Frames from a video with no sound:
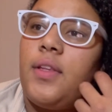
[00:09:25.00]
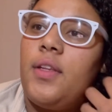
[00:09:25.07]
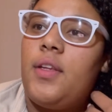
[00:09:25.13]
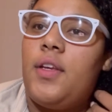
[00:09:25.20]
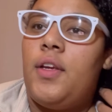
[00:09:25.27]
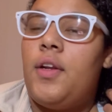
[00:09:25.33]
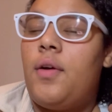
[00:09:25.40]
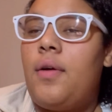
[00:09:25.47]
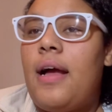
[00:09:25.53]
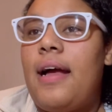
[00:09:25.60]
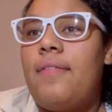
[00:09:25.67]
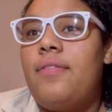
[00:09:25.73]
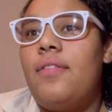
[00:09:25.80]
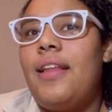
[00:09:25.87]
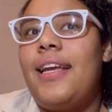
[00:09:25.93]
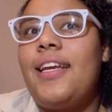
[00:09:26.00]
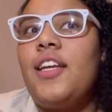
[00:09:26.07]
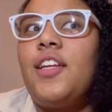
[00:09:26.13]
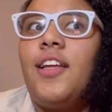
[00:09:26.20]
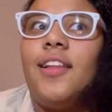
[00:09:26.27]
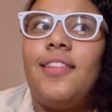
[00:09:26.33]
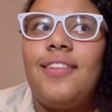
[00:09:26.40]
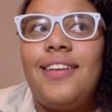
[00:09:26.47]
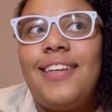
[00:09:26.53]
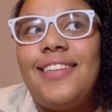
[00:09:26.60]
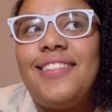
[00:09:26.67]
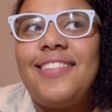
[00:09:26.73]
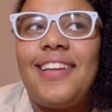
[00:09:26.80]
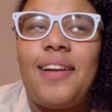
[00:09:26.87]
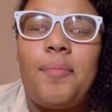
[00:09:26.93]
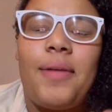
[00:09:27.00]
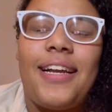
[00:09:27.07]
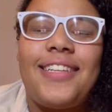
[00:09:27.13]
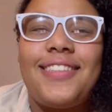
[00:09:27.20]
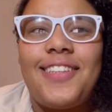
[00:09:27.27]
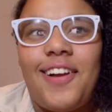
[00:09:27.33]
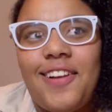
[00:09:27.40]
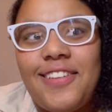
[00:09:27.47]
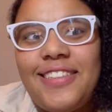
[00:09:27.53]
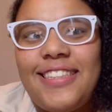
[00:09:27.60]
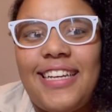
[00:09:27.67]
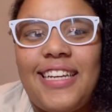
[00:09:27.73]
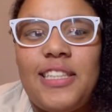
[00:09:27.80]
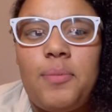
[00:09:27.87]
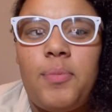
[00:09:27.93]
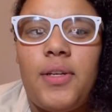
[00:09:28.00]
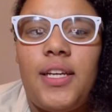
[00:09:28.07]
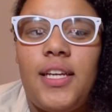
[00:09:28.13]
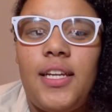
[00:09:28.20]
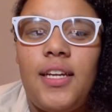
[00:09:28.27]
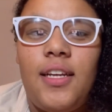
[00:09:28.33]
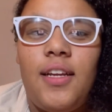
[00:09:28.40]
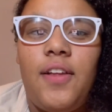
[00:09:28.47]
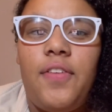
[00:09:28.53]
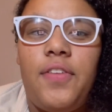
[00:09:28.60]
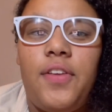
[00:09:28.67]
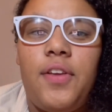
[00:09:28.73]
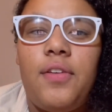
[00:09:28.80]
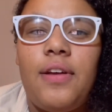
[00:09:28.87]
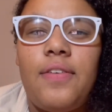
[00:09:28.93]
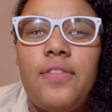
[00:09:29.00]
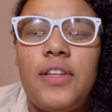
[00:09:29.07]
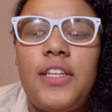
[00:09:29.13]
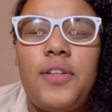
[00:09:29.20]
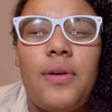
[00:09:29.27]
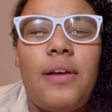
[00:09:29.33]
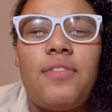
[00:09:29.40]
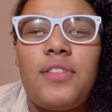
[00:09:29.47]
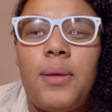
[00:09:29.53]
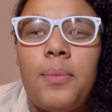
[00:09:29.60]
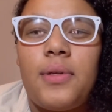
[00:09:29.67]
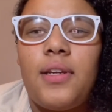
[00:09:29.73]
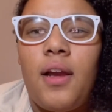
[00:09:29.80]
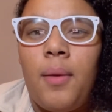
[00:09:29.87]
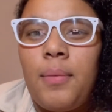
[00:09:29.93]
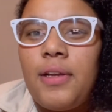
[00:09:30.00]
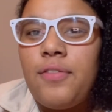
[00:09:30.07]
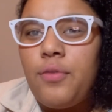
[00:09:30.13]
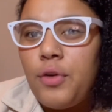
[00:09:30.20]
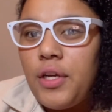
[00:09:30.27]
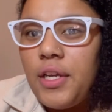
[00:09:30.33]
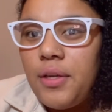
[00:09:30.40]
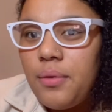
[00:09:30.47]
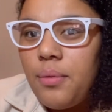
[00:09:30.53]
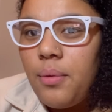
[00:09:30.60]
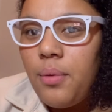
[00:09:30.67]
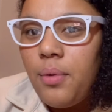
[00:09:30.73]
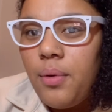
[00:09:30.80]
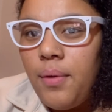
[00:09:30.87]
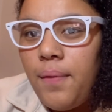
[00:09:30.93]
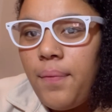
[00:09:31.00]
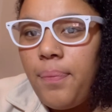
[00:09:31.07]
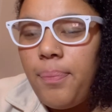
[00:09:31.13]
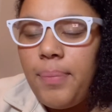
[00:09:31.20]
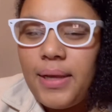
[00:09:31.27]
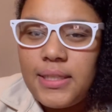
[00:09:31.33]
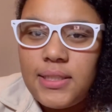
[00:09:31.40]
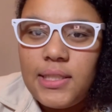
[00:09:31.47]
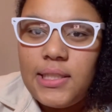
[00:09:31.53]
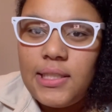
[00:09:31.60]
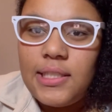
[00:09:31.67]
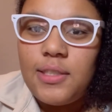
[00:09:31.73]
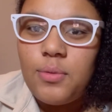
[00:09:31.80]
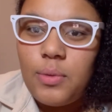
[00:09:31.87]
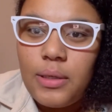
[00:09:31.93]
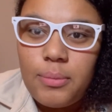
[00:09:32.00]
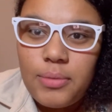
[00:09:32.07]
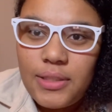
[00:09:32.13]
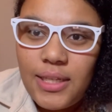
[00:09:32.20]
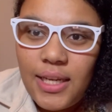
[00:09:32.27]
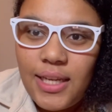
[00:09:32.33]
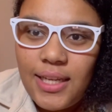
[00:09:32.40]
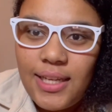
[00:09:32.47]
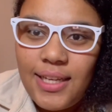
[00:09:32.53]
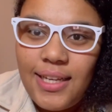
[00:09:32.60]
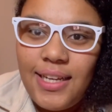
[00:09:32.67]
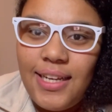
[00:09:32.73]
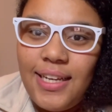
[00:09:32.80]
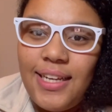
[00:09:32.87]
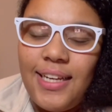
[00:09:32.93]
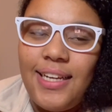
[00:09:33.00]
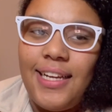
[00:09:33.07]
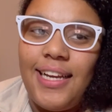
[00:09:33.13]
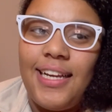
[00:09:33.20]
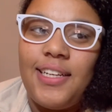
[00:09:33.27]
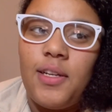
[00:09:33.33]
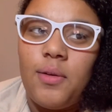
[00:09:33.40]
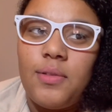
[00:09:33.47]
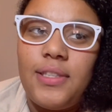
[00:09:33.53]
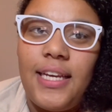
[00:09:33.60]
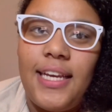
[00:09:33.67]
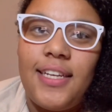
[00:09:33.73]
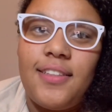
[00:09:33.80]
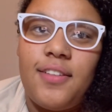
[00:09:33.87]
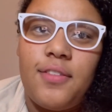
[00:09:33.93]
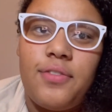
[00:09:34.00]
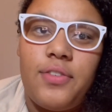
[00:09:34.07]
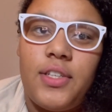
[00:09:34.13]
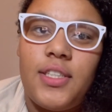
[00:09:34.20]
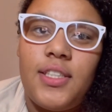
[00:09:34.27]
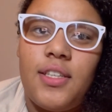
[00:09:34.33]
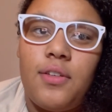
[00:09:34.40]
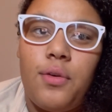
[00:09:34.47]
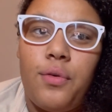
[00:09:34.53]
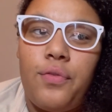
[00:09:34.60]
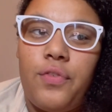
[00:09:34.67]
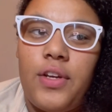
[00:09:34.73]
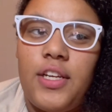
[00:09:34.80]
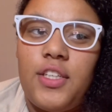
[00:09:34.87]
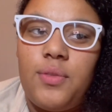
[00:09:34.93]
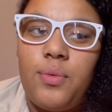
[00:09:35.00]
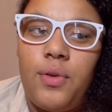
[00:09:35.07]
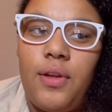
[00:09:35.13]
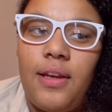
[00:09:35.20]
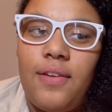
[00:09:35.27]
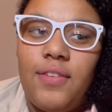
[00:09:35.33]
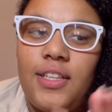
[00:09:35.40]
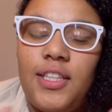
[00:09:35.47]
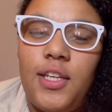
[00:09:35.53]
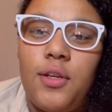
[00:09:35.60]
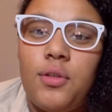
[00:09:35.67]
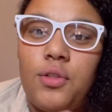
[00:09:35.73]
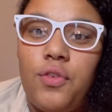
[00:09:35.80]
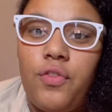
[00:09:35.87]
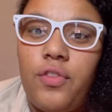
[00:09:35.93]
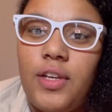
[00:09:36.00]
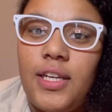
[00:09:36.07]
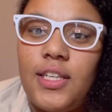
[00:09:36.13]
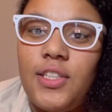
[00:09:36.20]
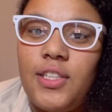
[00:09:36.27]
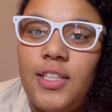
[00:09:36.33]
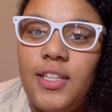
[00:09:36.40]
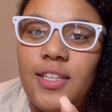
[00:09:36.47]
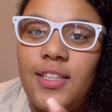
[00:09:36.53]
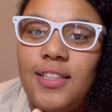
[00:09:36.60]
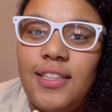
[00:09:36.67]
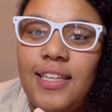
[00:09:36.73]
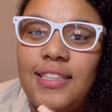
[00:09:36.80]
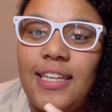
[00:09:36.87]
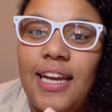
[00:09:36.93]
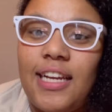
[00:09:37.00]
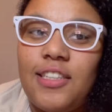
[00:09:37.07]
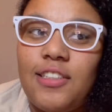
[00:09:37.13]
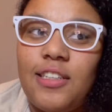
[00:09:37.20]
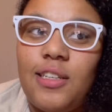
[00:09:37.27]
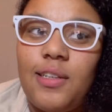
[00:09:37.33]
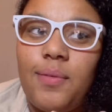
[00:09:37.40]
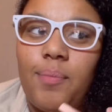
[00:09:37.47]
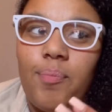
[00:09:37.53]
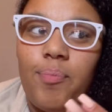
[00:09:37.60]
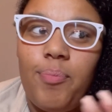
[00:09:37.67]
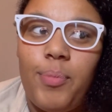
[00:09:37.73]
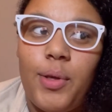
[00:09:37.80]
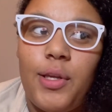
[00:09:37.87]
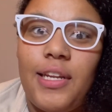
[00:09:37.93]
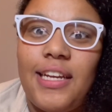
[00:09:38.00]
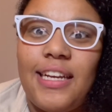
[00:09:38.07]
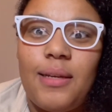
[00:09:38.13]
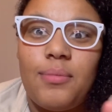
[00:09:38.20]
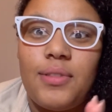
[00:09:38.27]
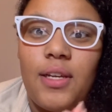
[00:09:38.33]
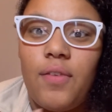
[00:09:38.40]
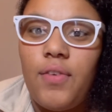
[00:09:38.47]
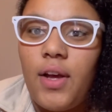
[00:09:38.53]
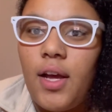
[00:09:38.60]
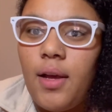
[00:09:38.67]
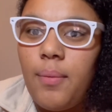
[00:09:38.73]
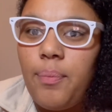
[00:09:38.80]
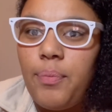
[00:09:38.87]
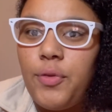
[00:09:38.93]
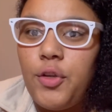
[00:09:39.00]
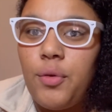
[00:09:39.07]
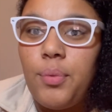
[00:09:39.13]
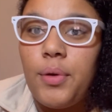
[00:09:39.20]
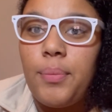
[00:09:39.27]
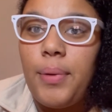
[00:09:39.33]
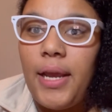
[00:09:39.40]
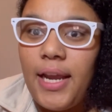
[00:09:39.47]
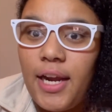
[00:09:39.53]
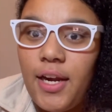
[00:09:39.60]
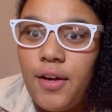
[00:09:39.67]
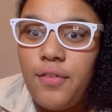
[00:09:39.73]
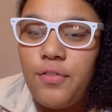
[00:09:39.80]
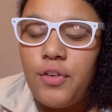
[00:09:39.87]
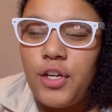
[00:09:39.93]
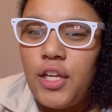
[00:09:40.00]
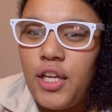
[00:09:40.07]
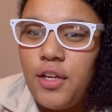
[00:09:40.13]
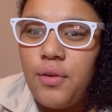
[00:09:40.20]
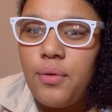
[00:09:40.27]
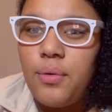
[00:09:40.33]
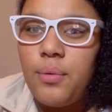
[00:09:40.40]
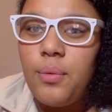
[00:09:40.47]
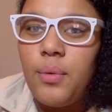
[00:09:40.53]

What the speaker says: you don't have like a list like Mike Todd says, but you definitely do have someone coming for you, basically, is what I'm saying. And don't take the first little fish when you have this huge fish that's actually building himself up to prepare for you,